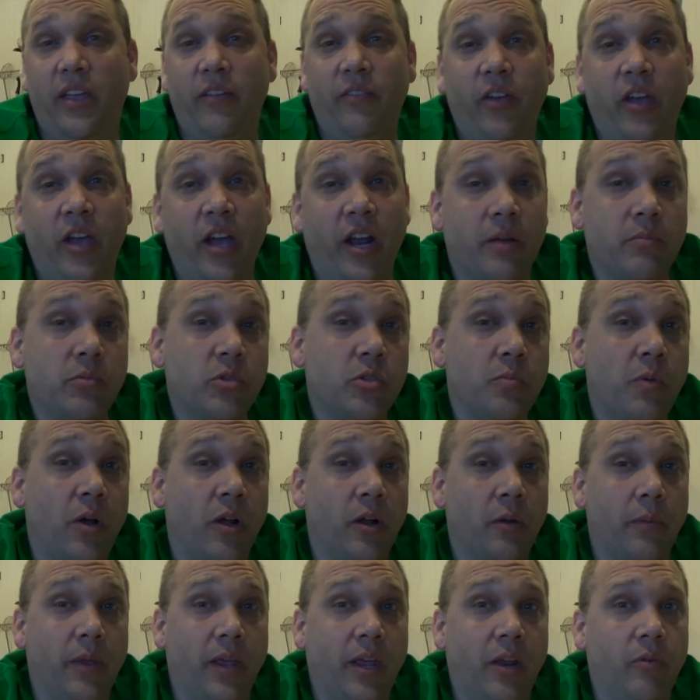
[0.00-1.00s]
If you cut them
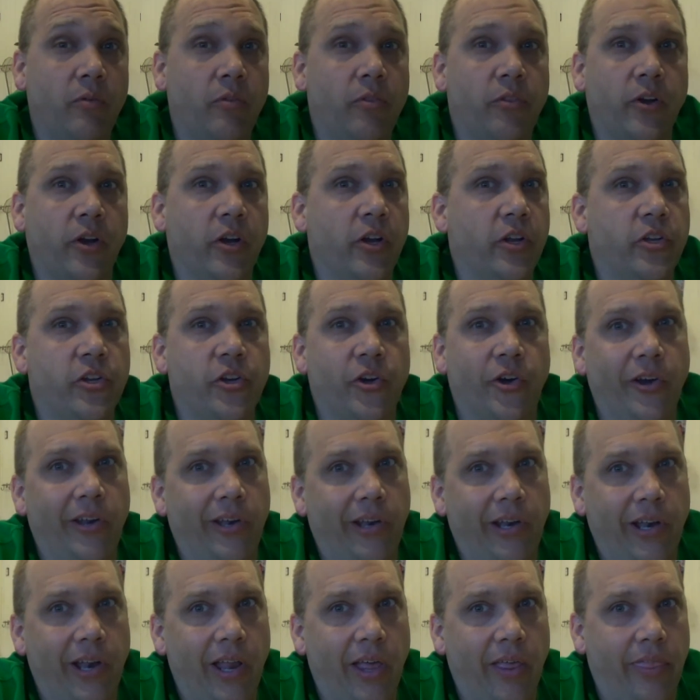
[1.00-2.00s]
small to begin with, they're going to turn
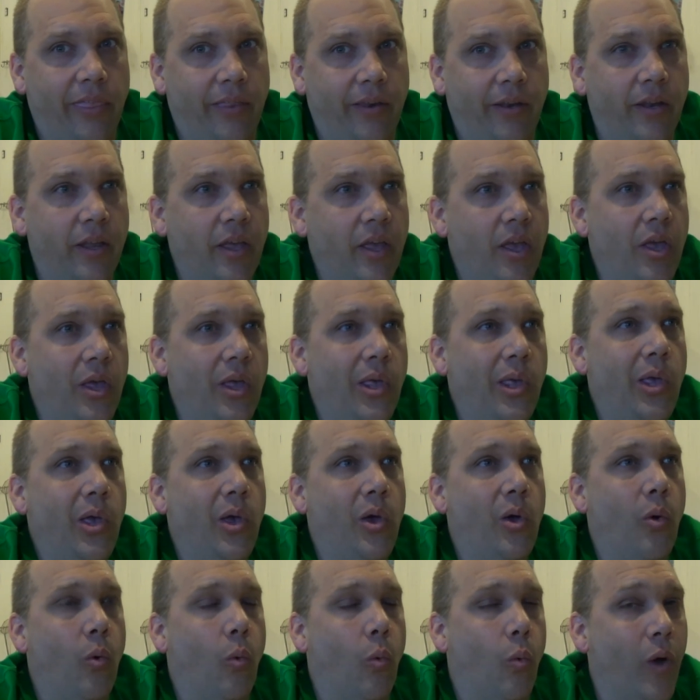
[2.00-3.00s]
into nothing.
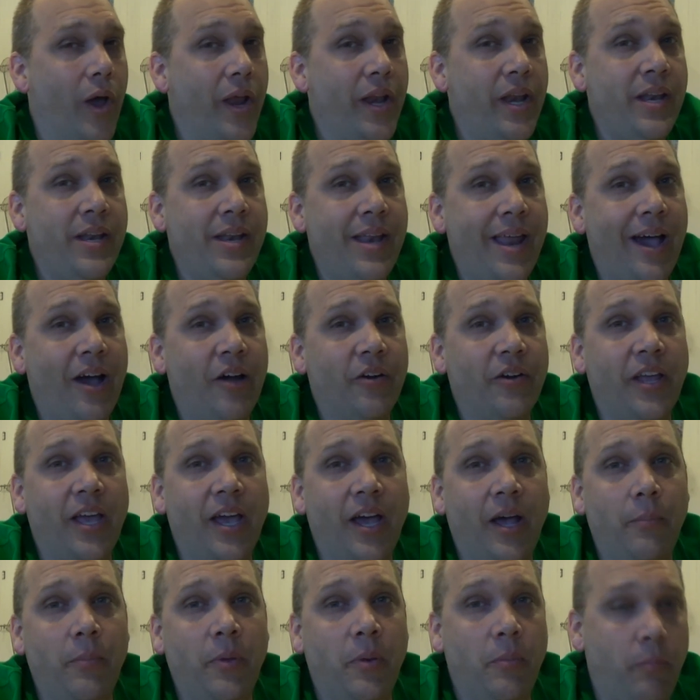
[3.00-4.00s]
When in doubt,
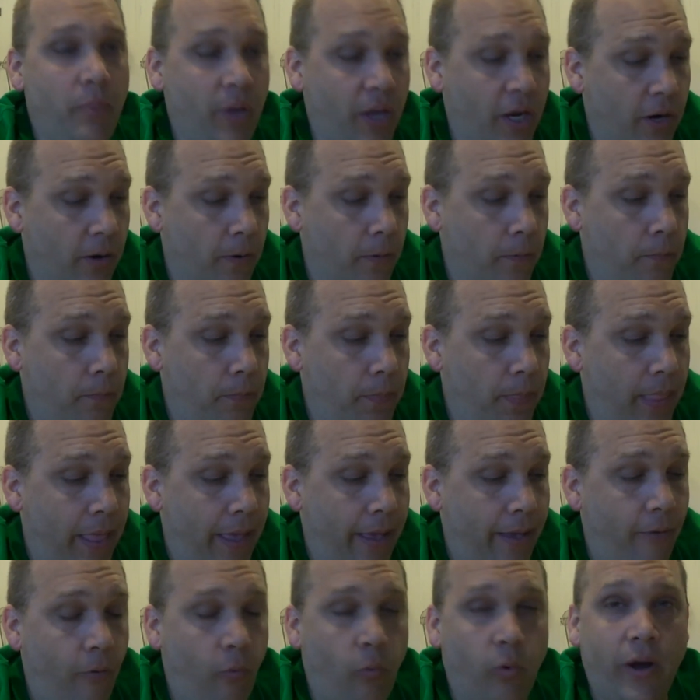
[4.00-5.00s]
cut them bigger.
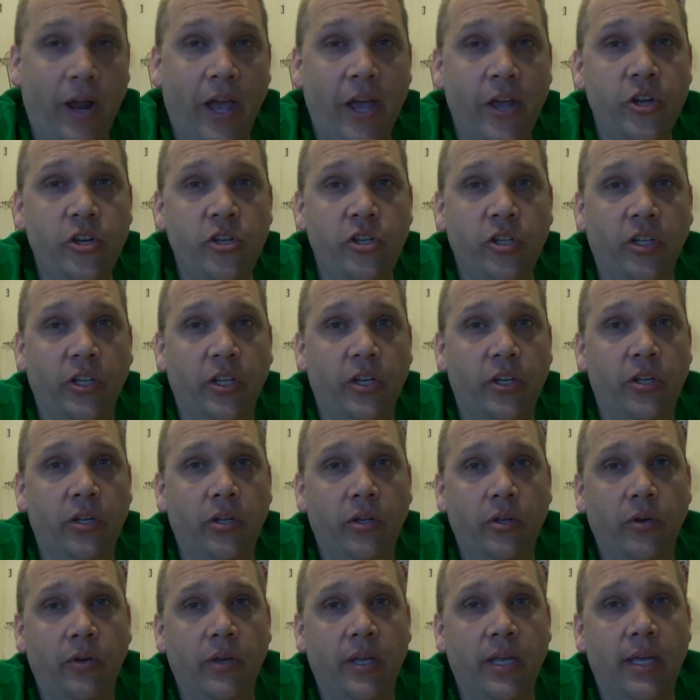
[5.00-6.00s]
Now, what I usually
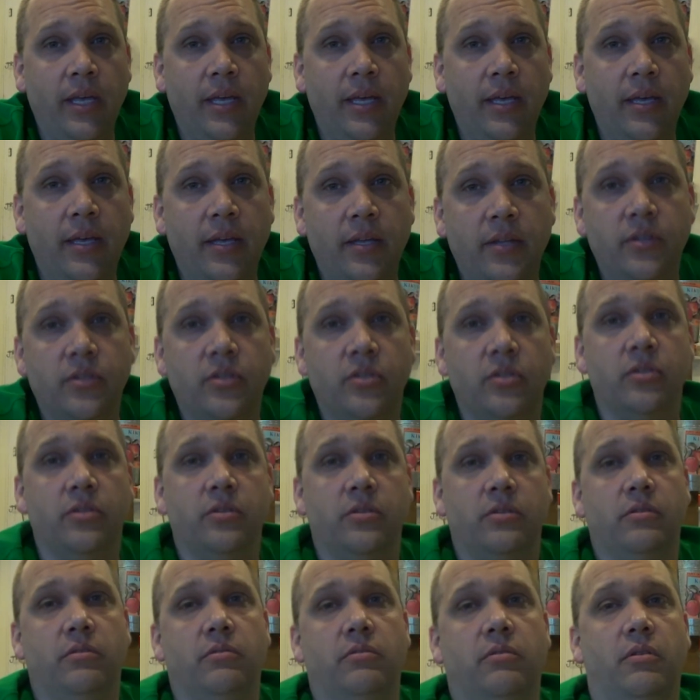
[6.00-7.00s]
do is,
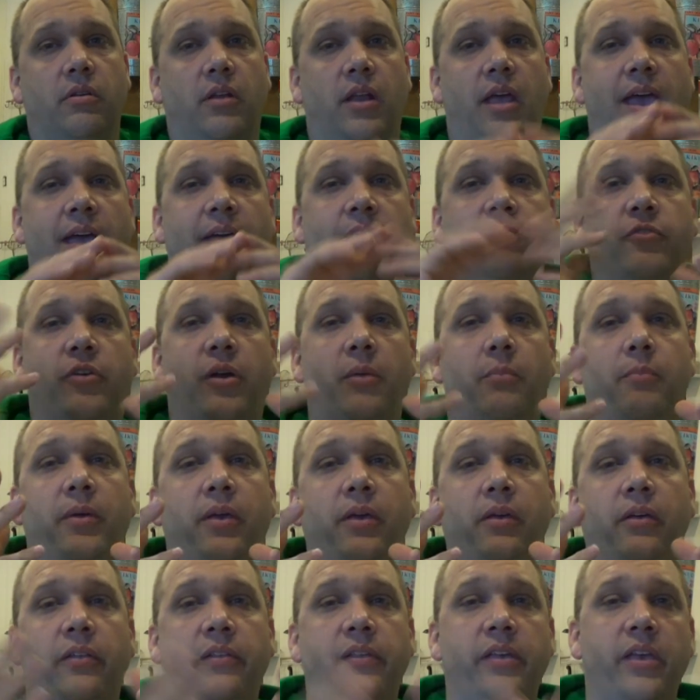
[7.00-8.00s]
after I
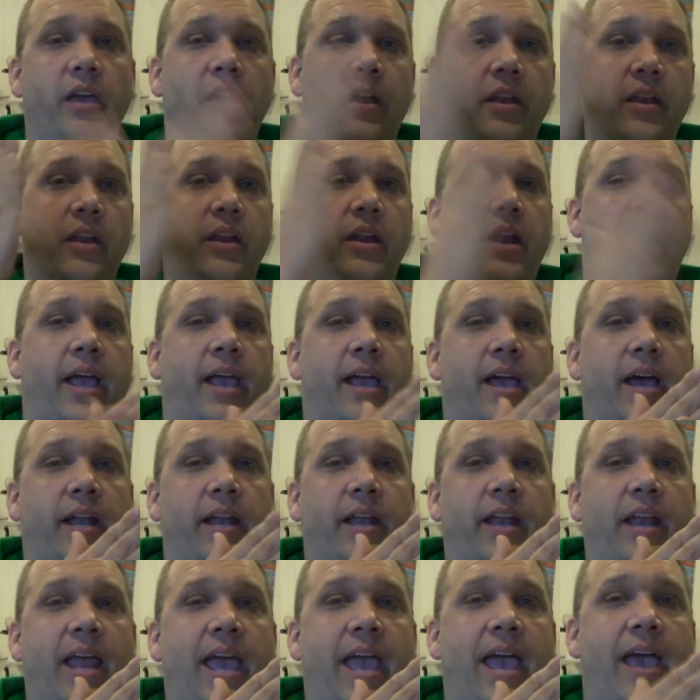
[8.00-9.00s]
peel the onion, I cut
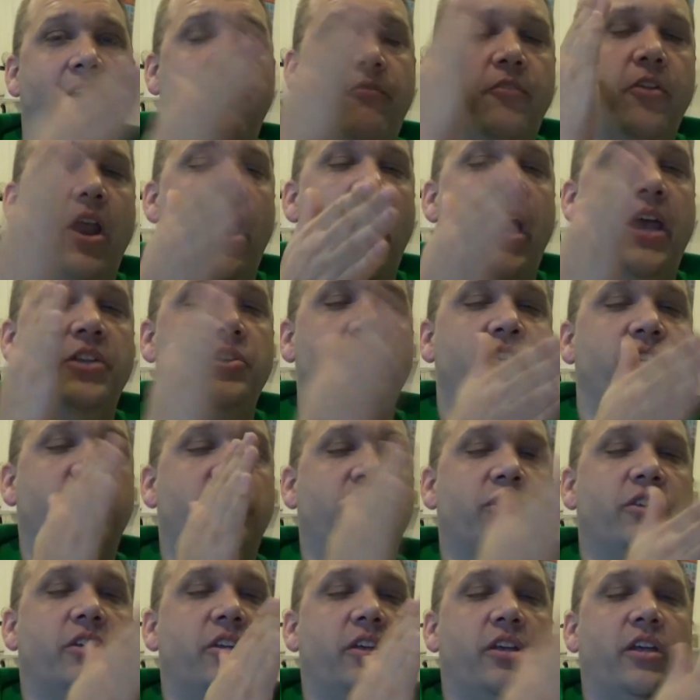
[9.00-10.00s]
it in half, and I
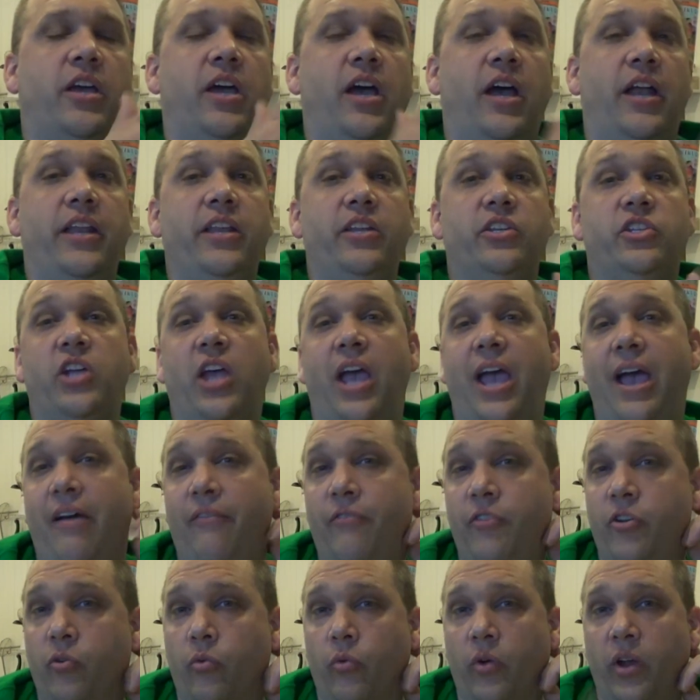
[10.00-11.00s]
just cut each
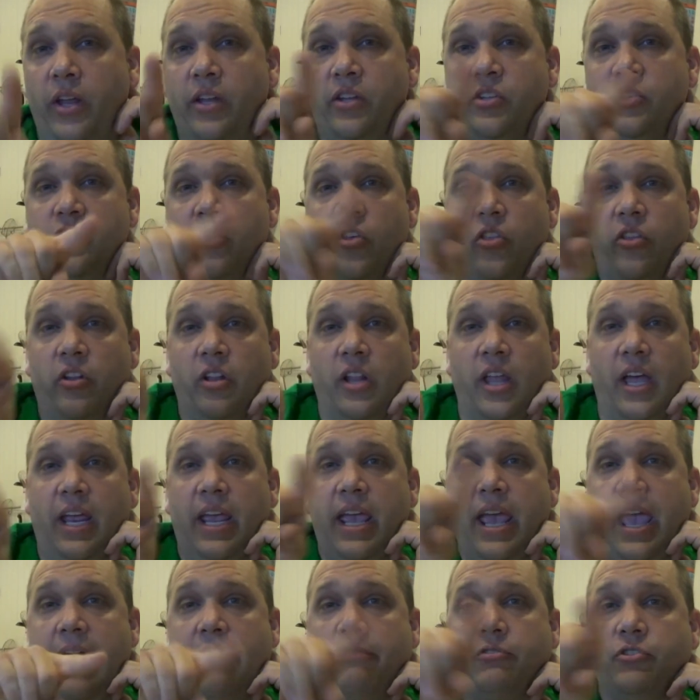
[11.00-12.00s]
half in rings so they're like
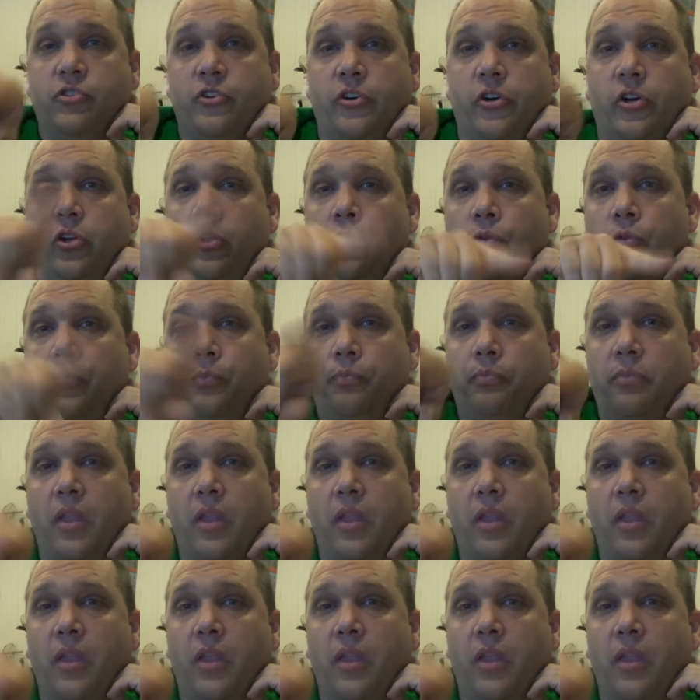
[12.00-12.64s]
half circles.